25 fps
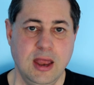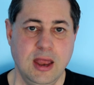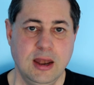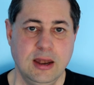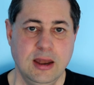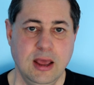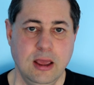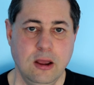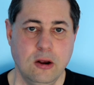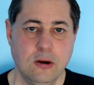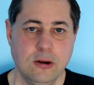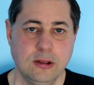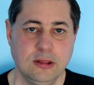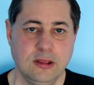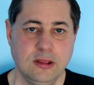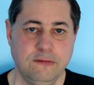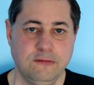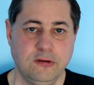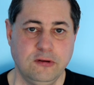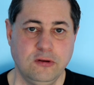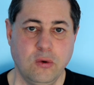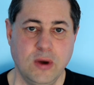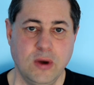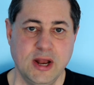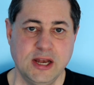Nahor
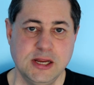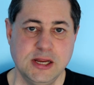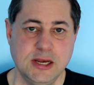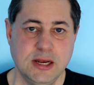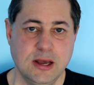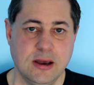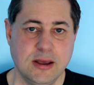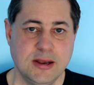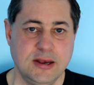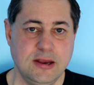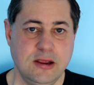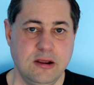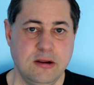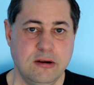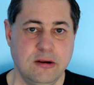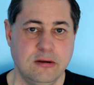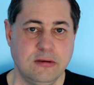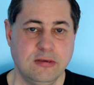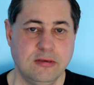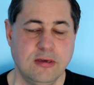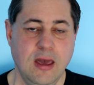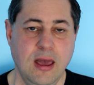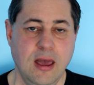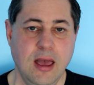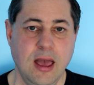lived 29
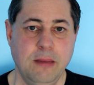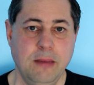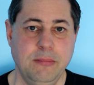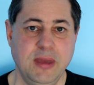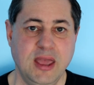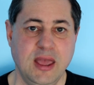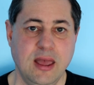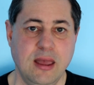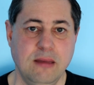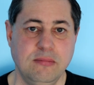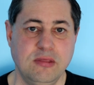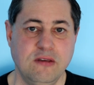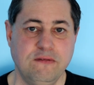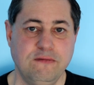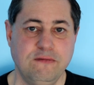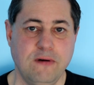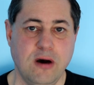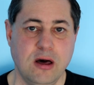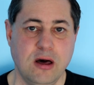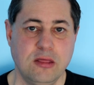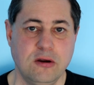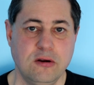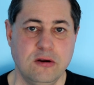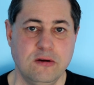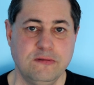years and became the
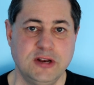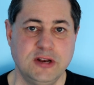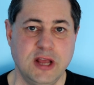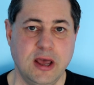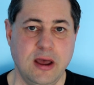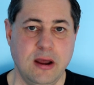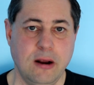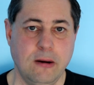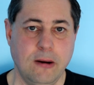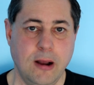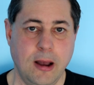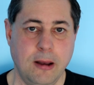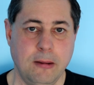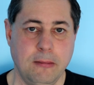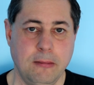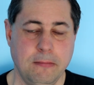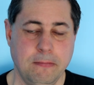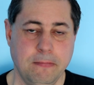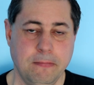father of Terah.